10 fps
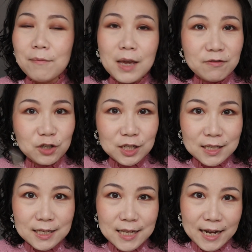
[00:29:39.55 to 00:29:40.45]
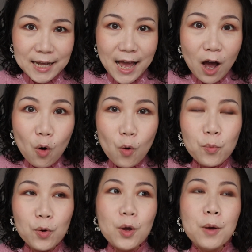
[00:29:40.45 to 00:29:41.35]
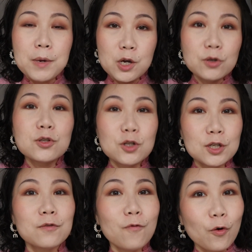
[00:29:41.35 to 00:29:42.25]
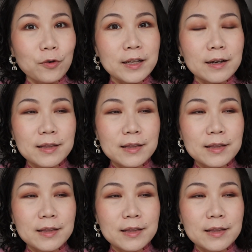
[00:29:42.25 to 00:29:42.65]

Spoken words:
if she needs any help, because she's a foreigner.